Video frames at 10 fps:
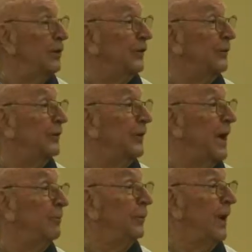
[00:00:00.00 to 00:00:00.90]
just the
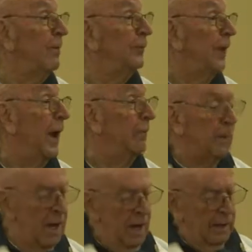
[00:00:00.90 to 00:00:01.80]
same
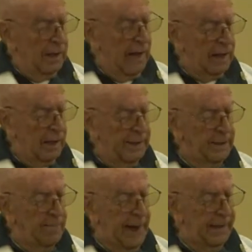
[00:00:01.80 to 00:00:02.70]
thing.
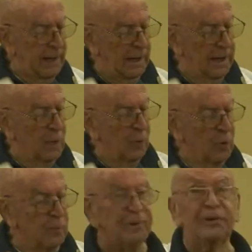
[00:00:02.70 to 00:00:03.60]
Catalina, Magdalena,
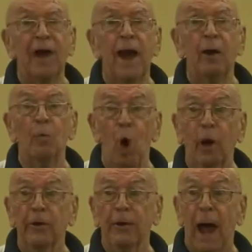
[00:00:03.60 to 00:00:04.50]
Rubensteiner,
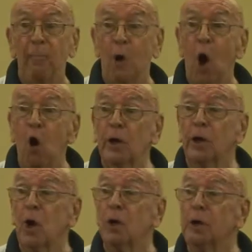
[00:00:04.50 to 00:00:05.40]
Walter, Dimer,
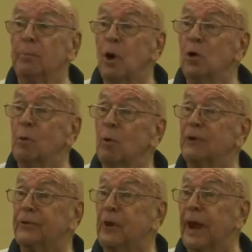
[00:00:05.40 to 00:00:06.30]
Hogan, Logan, Bogan
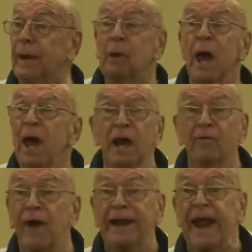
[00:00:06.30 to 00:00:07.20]
was her name. And
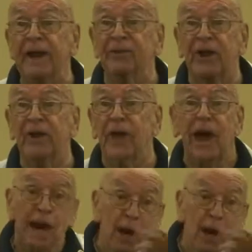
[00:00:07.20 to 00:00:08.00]
if I can't say that, I